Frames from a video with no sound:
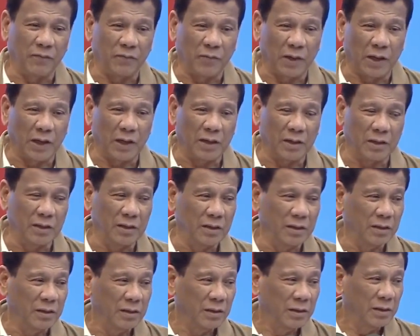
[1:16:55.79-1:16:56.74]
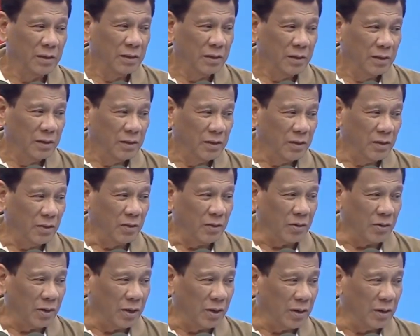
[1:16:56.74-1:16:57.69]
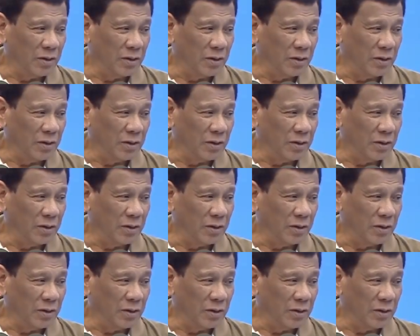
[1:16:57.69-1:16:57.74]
flag or